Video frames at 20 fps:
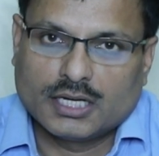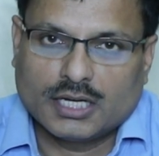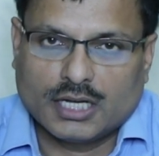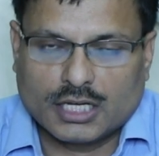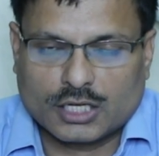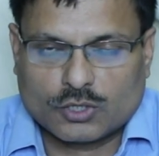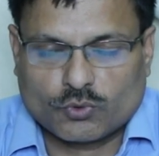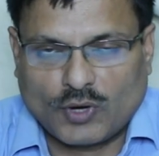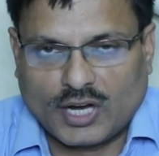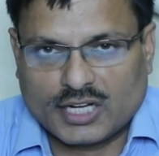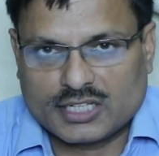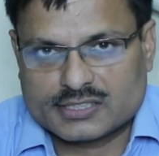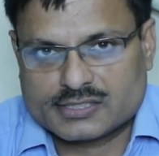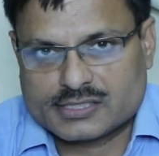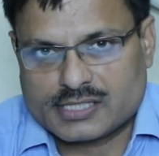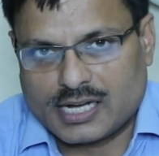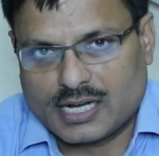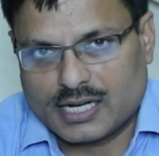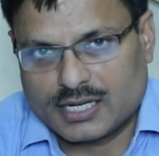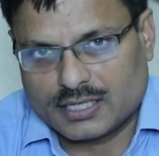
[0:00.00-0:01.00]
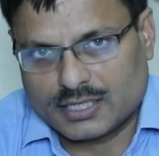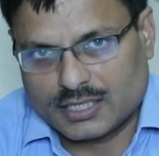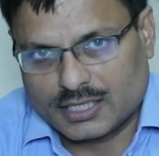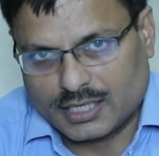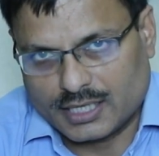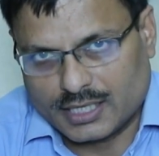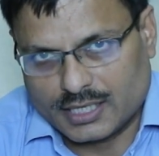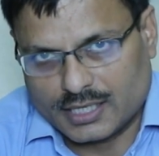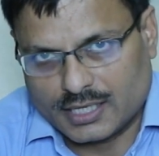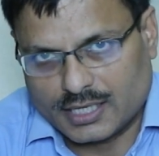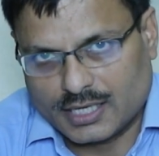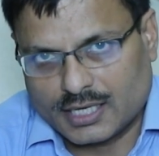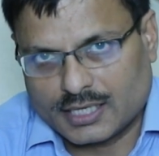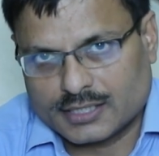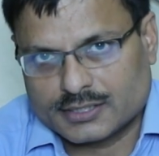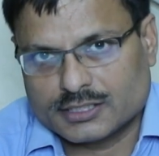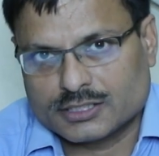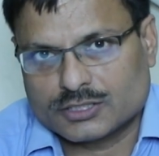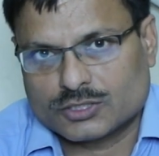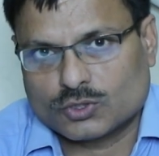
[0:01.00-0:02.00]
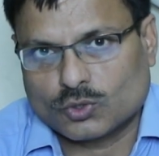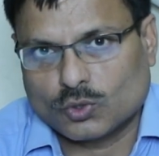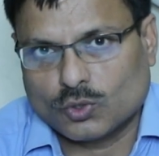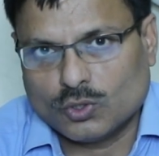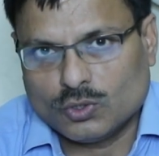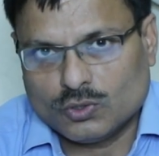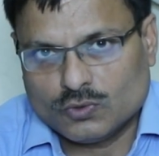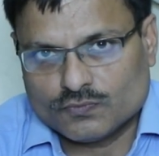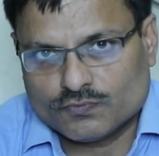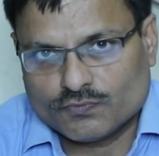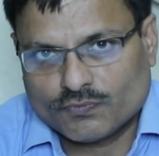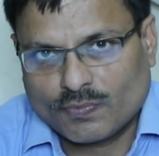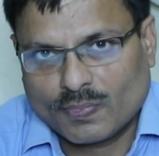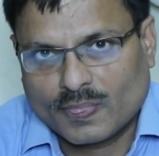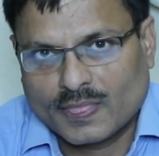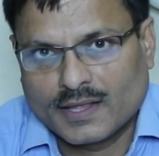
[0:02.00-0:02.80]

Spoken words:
equinus at the toe,